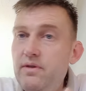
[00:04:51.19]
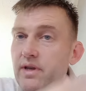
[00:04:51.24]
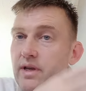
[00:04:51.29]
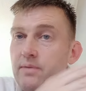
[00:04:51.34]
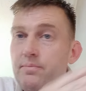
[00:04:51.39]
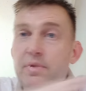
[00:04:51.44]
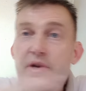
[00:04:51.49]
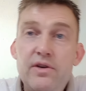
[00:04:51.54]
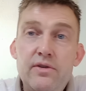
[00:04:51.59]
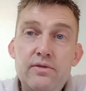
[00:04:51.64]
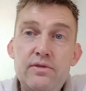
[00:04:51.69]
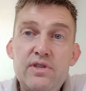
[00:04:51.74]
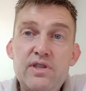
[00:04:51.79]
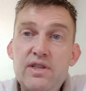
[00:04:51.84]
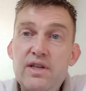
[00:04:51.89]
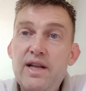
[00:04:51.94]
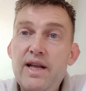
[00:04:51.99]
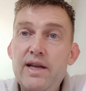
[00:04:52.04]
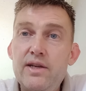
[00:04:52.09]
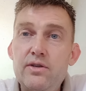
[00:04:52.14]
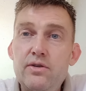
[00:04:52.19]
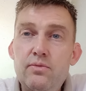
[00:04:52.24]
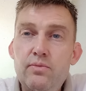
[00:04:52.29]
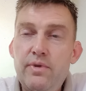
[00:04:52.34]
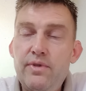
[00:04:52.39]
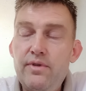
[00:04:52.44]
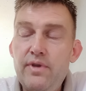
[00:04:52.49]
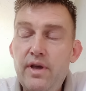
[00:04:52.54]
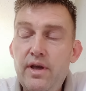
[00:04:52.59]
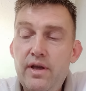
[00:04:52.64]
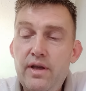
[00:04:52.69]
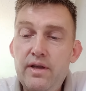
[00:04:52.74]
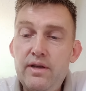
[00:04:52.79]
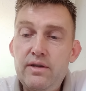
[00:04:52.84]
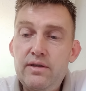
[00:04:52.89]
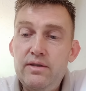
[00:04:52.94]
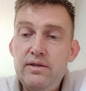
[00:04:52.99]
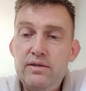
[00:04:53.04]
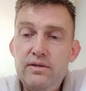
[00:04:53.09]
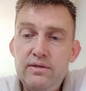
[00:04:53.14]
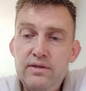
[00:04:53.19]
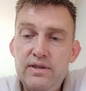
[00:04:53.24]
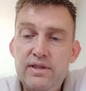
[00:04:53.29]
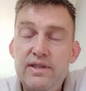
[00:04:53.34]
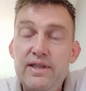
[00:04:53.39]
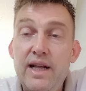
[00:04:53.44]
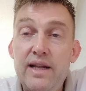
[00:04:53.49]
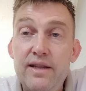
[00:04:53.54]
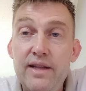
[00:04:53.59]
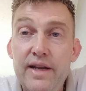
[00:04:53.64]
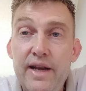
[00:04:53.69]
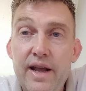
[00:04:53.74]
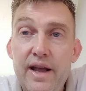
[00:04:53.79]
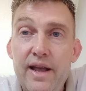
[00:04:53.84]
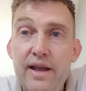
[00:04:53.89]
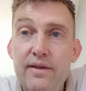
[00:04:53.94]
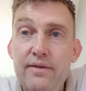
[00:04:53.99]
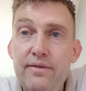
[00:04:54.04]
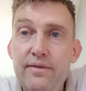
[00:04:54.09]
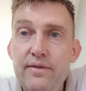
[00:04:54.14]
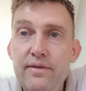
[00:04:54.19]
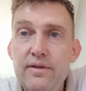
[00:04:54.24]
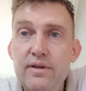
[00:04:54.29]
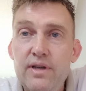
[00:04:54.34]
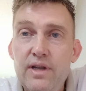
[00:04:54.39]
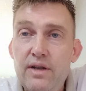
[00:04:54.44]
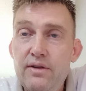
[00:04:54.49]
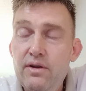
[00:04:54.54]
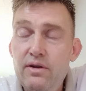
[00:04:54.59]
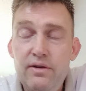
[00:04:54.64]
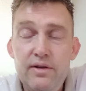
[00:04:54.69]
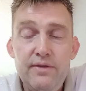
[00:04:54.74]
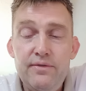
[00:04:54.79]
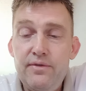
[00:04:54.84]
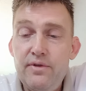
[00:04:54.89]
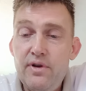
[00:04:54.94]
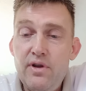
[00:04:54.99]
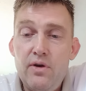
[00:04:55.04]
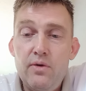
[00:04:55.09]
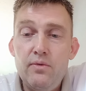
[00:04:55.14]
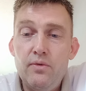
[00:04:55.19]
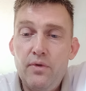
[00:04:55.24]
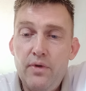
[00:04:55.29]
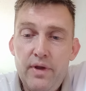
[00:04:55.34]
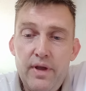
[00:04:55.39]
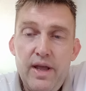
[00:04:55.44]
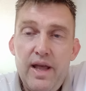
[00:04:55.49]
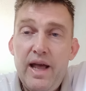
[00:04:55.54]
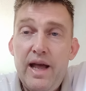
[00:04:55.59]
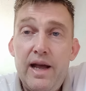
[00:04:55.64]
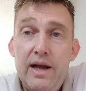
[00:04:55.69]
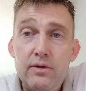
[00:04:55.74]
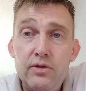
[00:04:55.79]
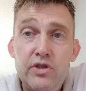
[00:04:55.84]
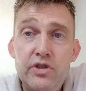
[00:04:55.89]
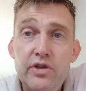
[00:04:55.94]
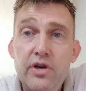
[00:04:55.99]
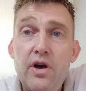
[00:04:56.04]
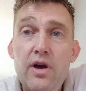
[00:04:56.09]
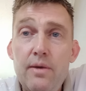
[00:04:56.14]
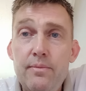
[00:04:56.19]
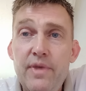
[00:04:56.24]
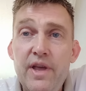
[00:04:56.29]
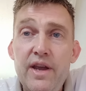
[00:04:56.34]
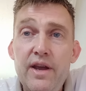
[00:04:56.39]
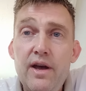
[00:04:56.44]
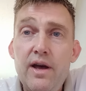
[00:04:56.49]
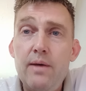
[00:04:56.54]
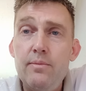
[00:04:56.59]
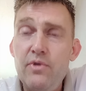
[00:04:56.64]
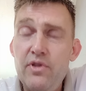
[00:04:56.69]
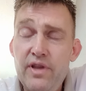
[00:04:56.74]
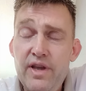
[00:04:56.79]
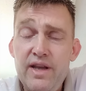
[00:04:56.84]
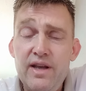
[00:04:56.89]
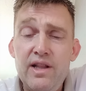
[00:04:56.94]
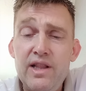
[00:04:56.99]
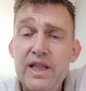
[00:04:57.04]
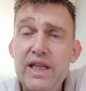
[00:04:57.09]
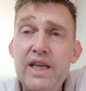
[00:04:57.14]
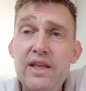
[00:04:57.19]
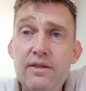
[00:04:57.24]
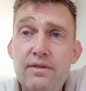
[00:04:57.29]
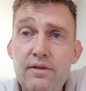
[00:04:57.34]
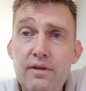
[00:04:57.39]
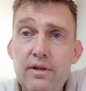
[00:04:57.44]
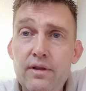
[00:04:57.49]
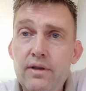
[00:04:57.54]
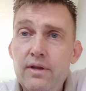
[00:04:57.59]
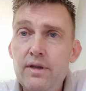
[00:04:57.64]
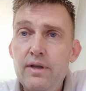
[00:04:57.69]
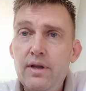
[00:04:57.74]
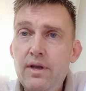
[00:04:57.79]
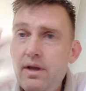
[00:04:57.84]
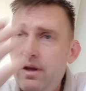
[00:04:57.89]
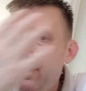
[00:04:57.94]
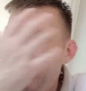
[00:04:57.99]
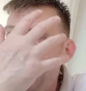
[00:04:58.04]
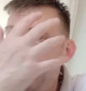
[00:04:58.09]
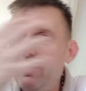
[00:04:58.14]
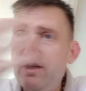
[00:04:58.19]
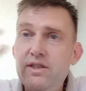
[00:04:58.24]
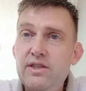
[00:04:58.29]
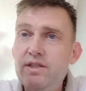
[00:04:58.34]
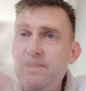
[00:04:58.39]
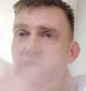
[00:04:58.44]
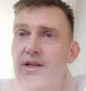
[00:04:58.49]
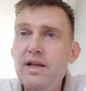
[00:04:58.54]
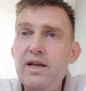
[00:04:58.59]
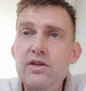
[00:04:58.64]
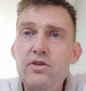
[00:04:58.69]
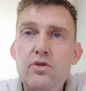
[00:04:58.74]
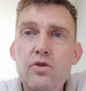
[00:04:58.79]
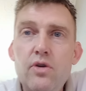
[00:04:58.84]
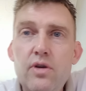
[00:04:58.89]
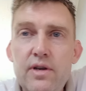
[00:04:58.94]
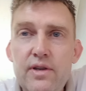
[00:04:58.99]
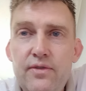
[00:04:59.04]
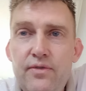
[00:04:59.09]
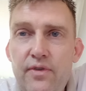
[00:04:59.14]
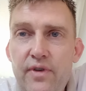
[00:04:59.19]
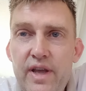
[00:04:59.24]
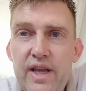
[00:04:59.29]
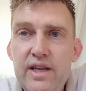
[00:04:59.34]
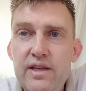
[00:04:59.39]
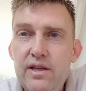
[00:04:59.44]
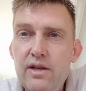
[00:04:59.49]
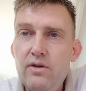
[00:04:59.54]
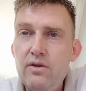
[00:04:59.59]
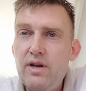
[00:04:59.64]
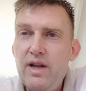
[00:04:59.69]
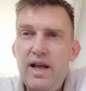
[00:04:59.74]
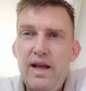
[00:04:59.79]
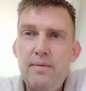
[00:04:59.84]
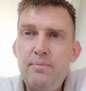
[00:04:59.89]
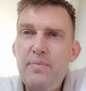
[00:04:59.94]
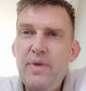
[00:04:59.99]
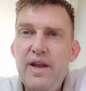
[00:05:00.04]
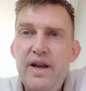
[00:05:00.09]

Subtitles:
he'd been slashed with a Stanley knife. I don't know if you know how sharp they are, but they are lethal. and had slashed all his face. He looked like